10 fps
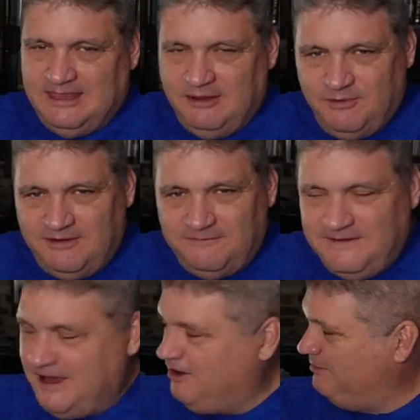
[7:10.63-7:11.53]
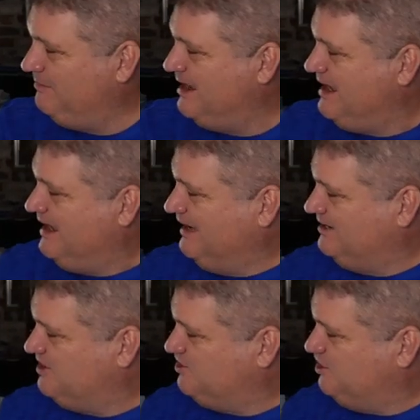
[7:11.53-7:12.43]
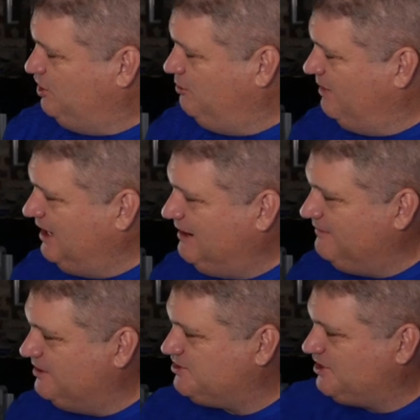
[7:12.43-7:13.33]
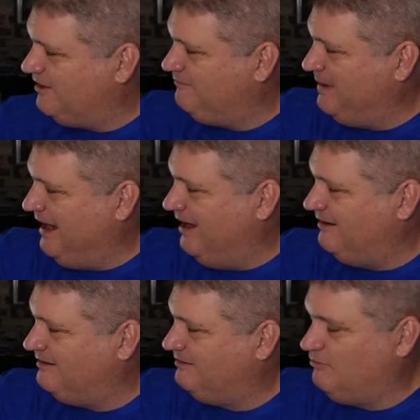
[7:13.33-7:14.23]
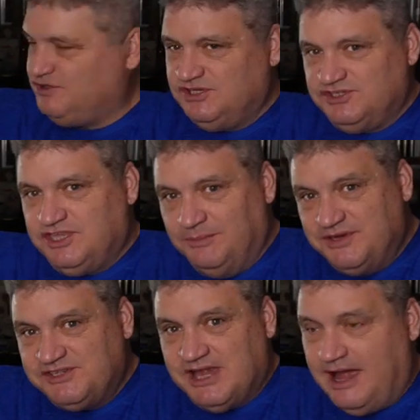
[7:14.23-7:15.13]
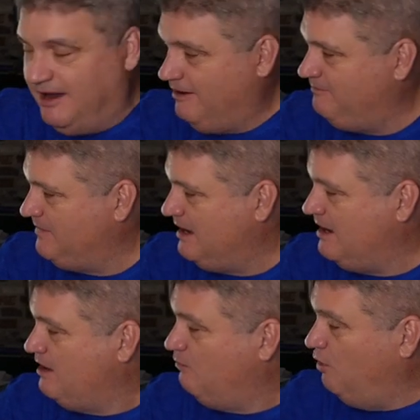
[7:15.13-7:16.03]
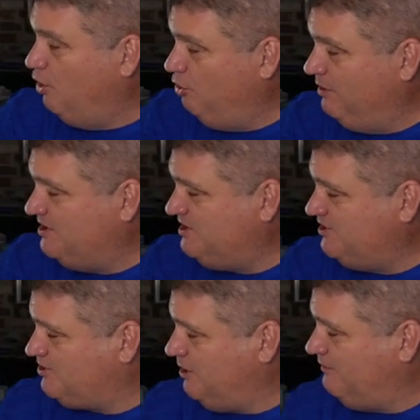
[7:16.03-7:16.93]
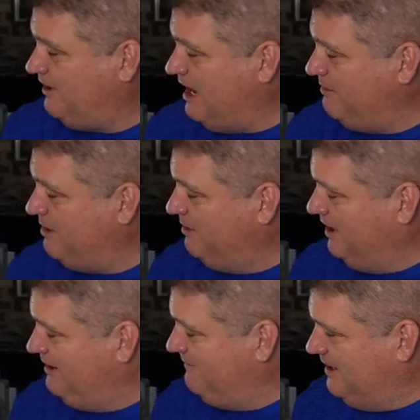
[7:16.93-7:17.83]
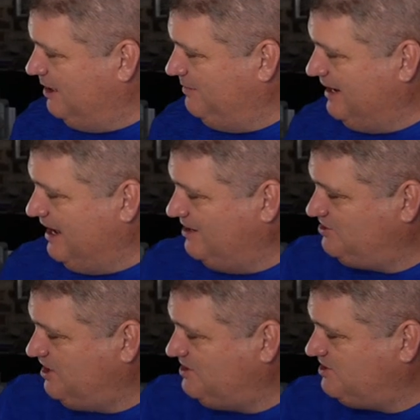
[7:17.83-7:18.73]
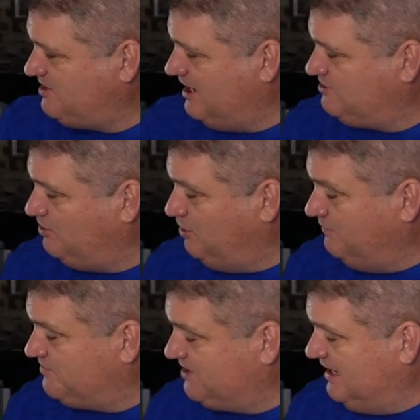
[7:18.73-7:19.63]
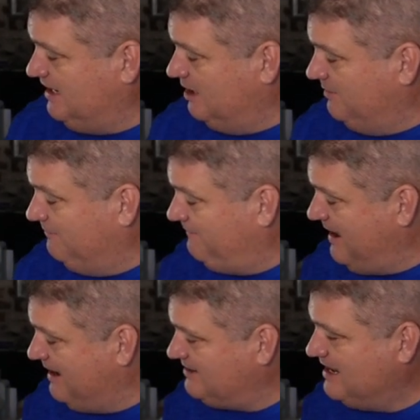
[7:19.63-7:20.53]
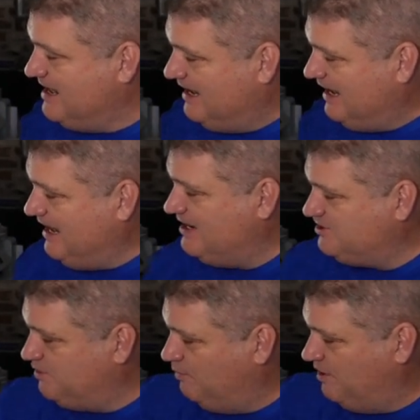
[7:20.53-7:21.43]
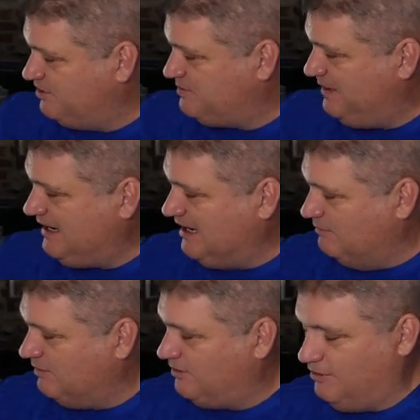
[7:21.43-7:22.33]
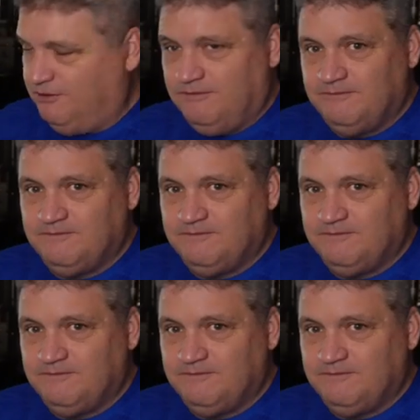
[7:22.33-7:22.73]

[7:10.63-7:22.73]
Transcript: He went and found him, and he says, "Do you believe in the Son of Man," which is the Messiah? "Well, who is he, sir, that I may believe in him?" he asked. Jesus answered, "You've seen him. In fact, he is the one speaking with you."